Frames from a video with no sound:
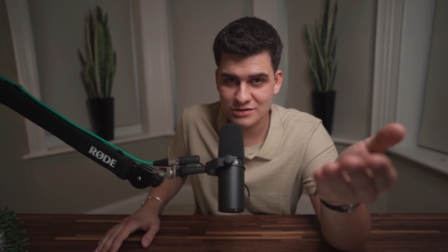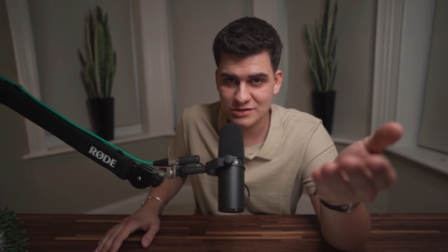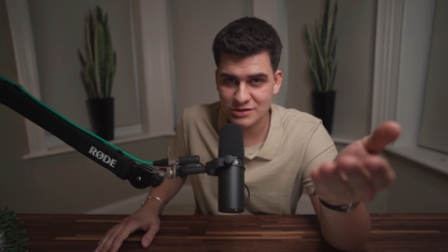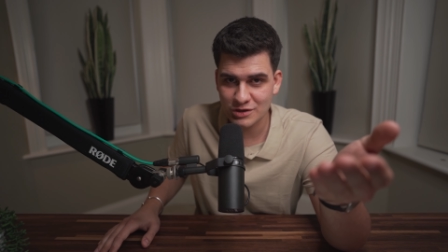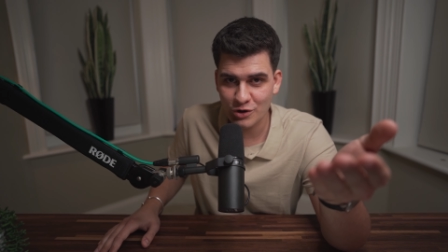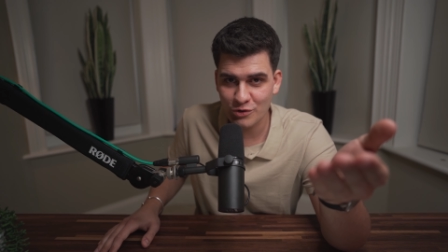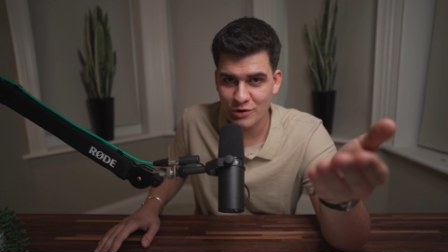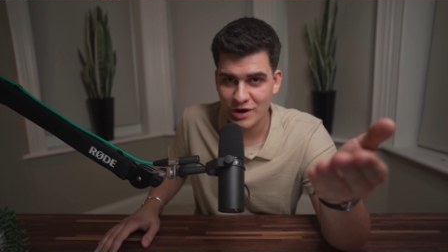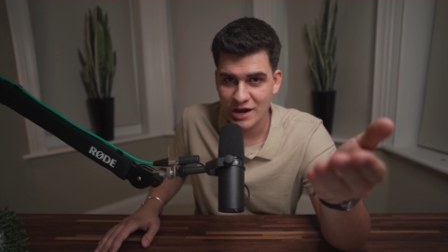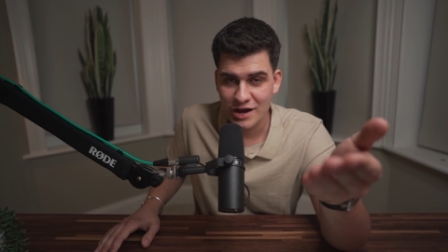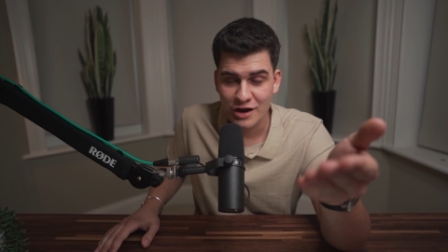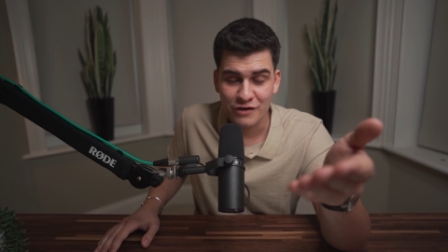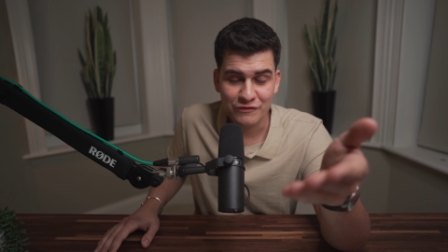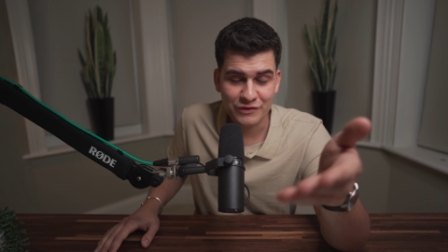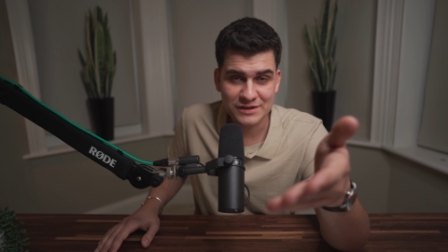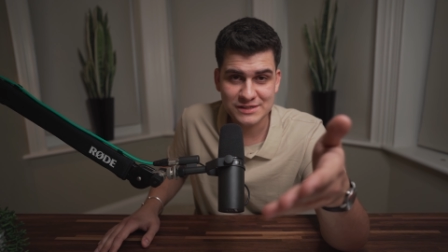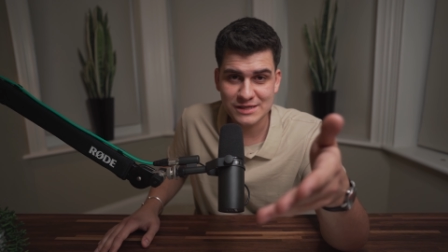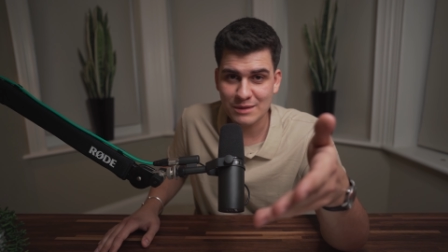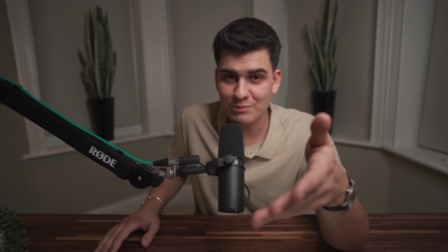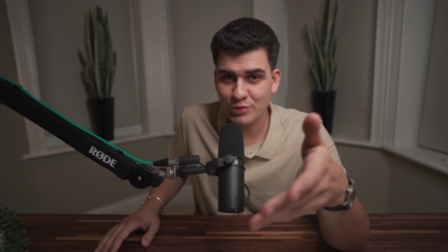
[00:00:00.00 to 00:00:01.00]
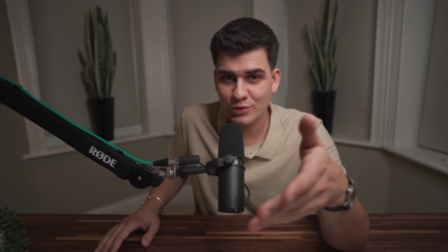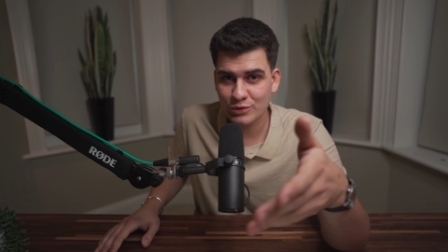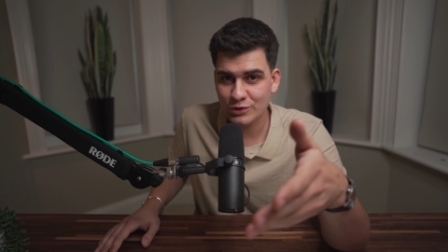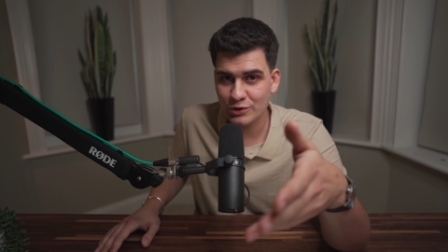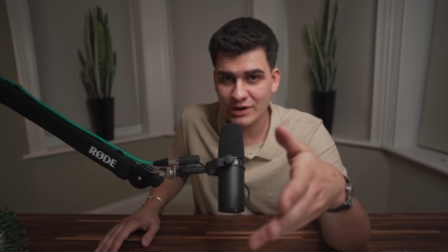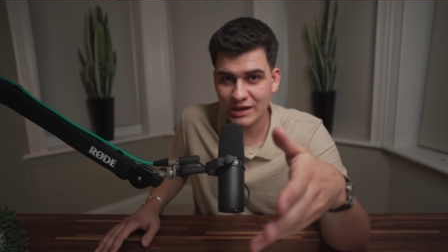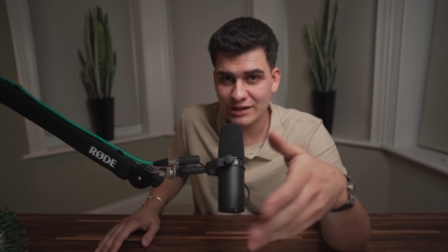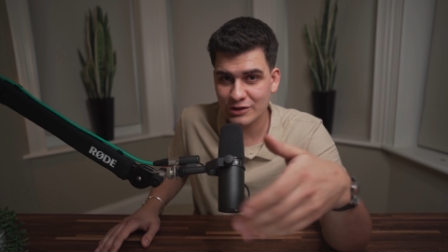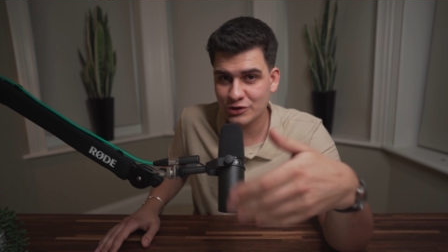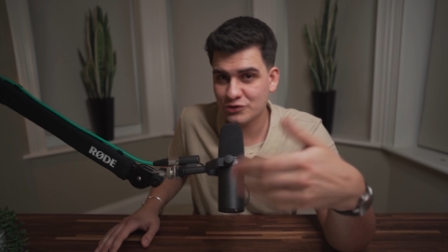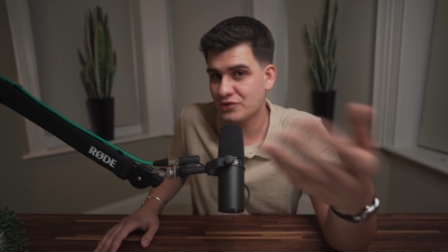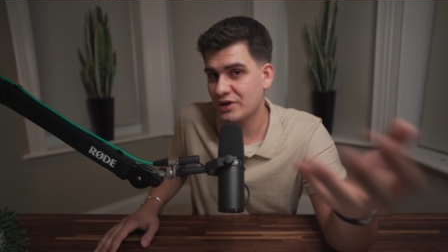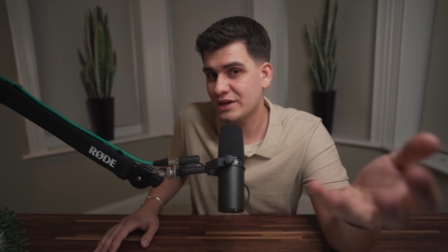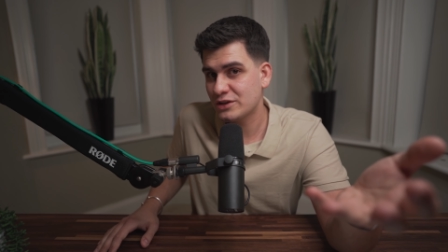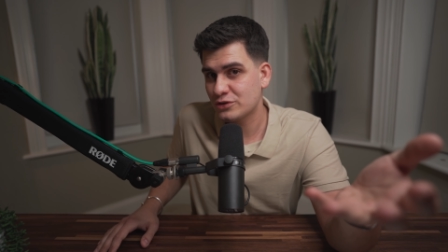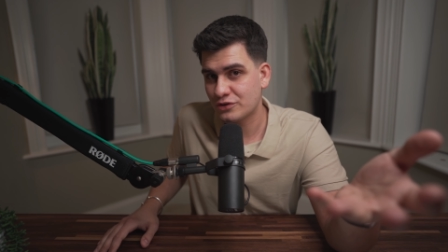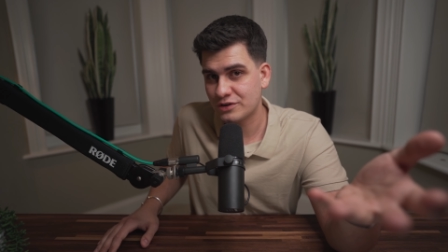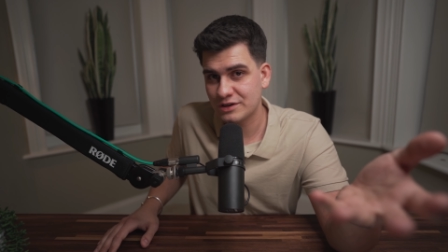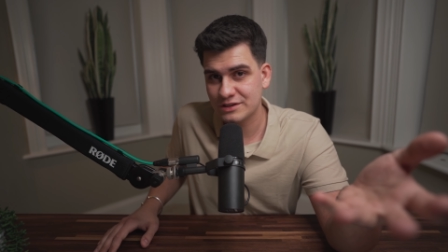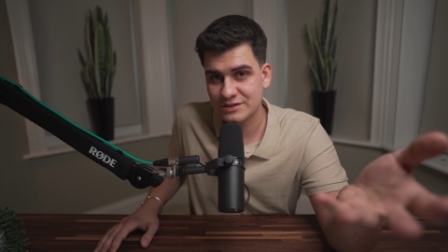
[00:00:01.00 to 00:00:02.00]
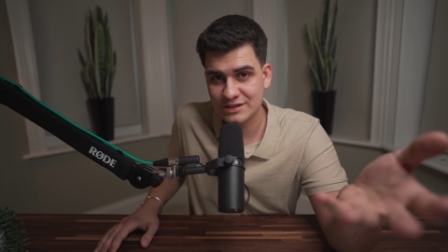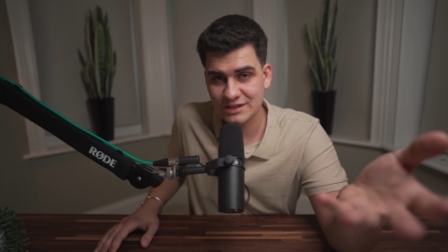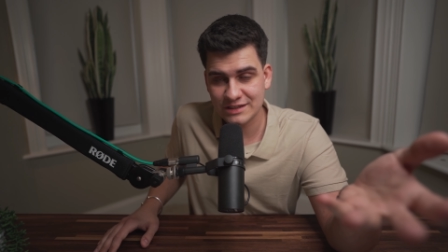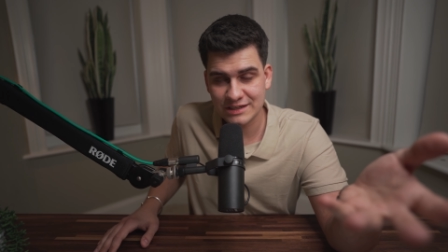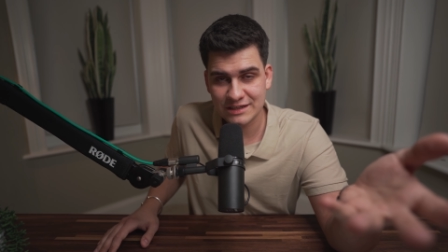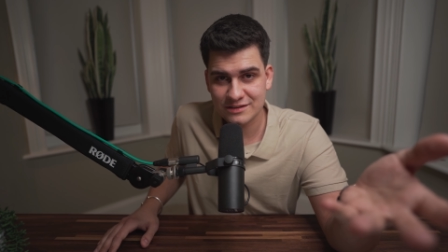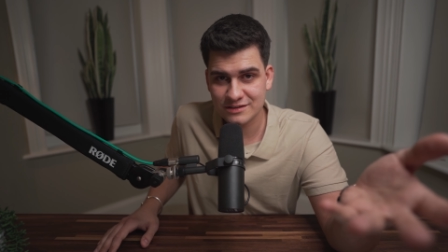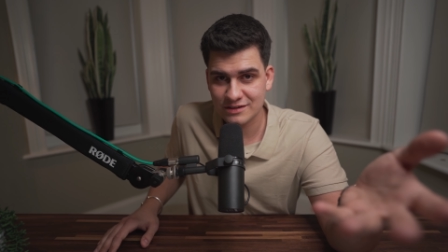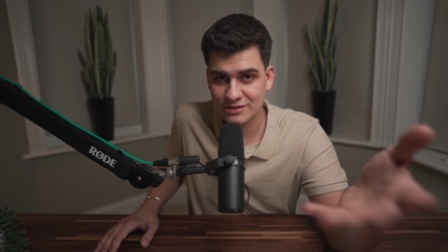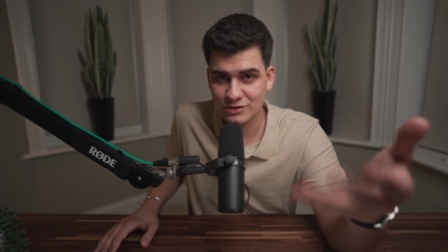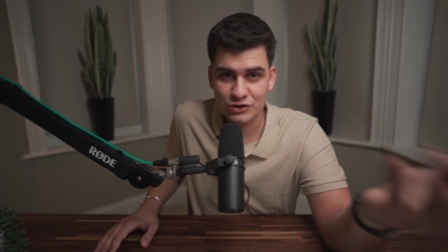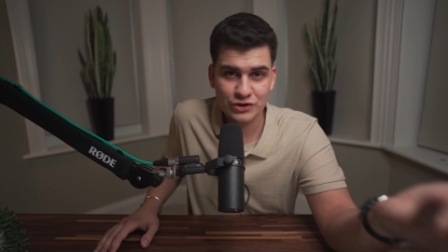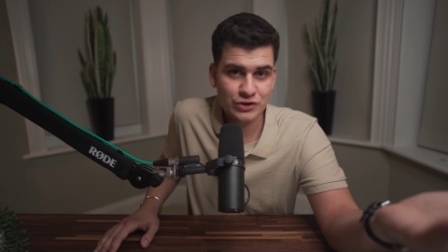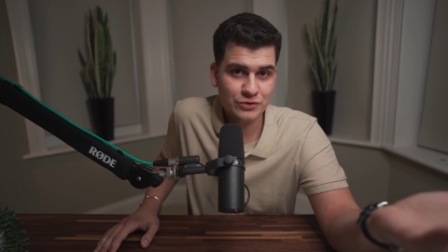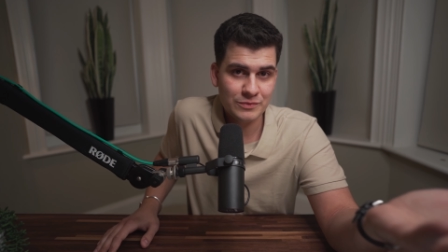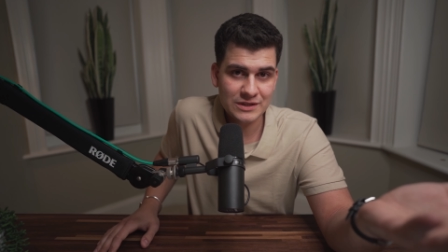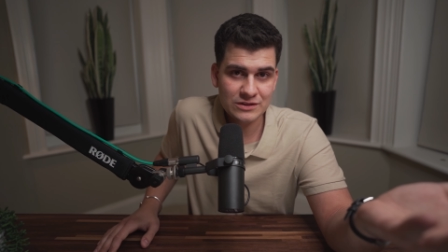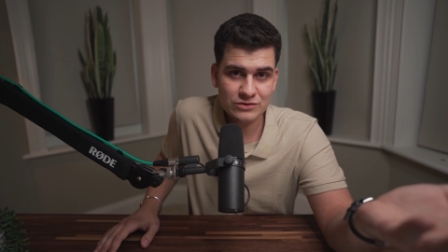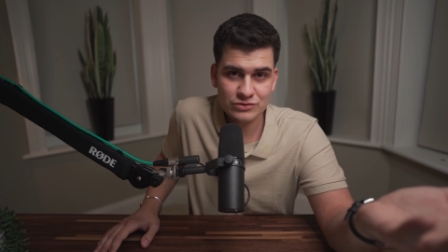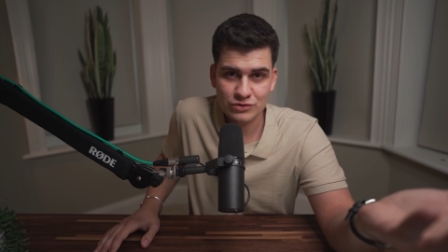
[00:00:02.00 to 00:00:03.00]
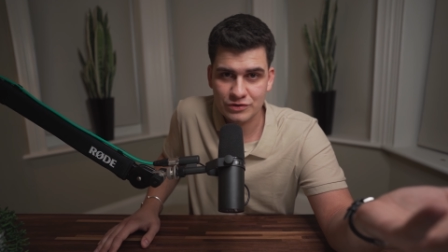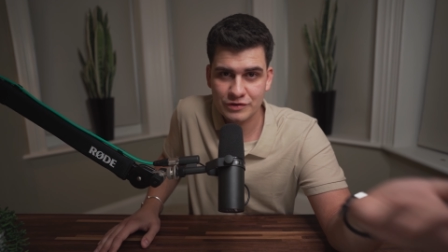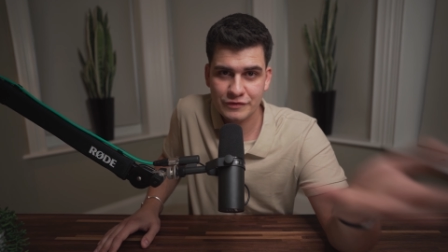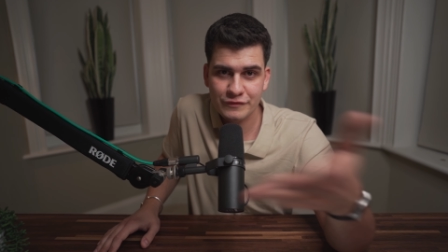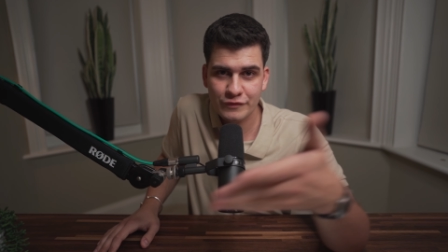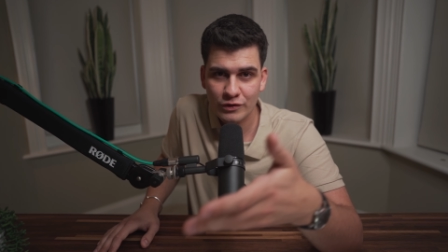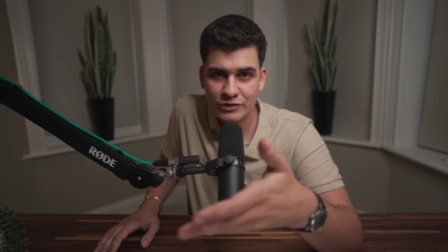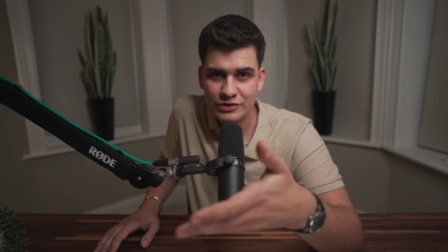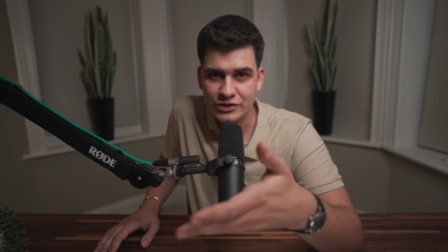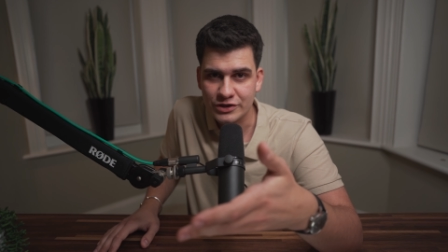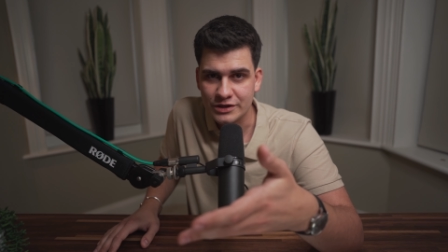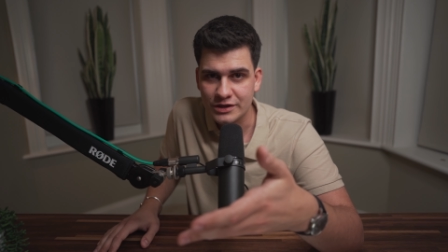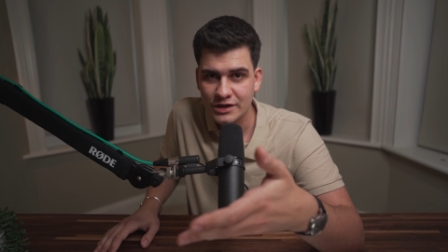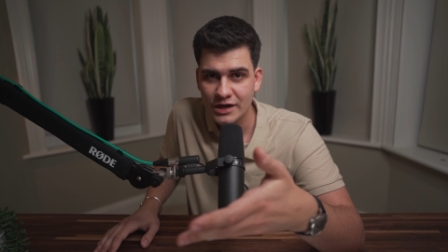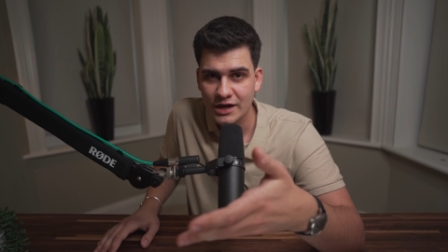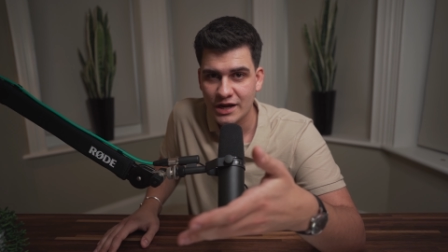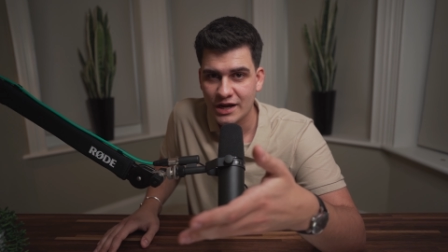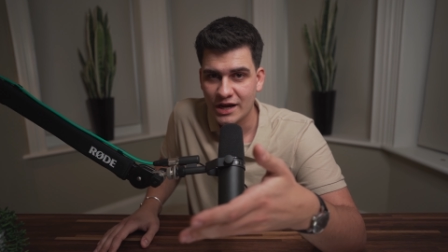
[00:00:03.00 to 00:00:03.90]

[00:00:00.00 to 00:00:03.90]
So, for example, you can create or delete a document or a folder,